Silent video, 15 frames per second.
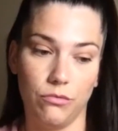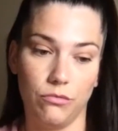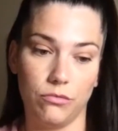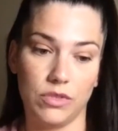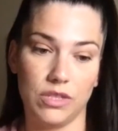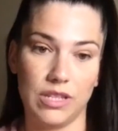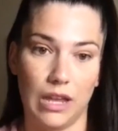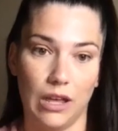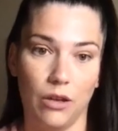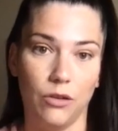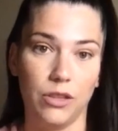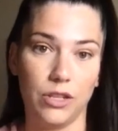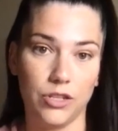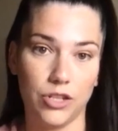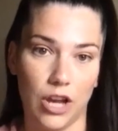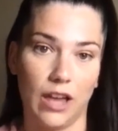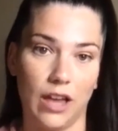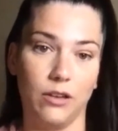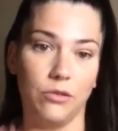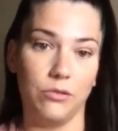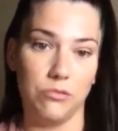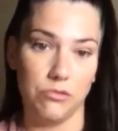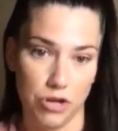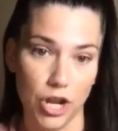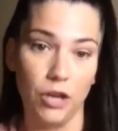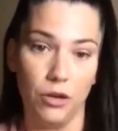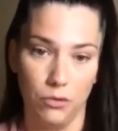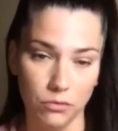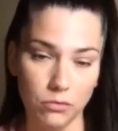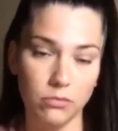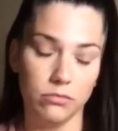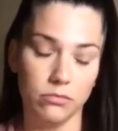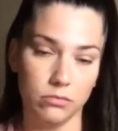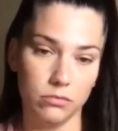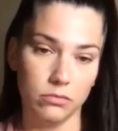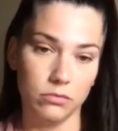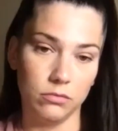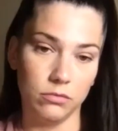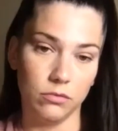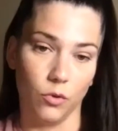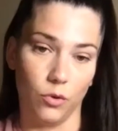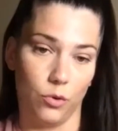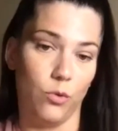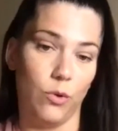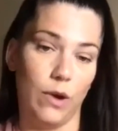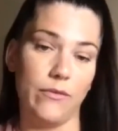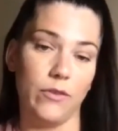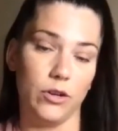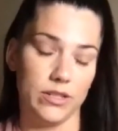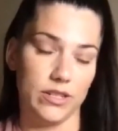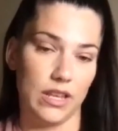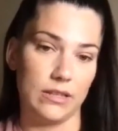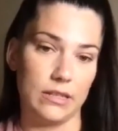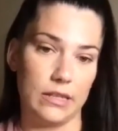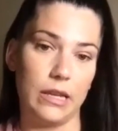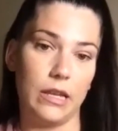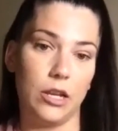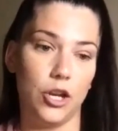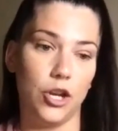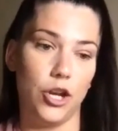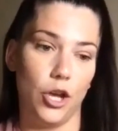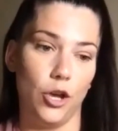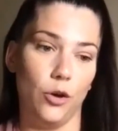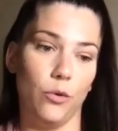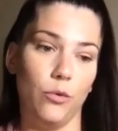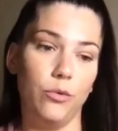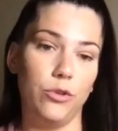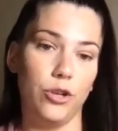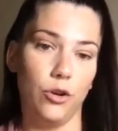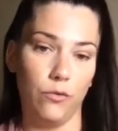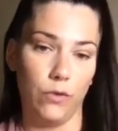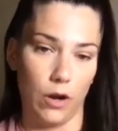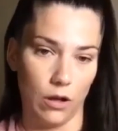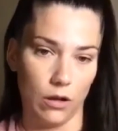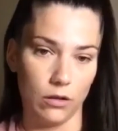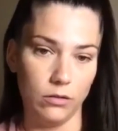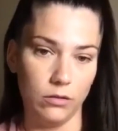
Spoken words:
tell the child no, or whoever says it, no, you're wrong,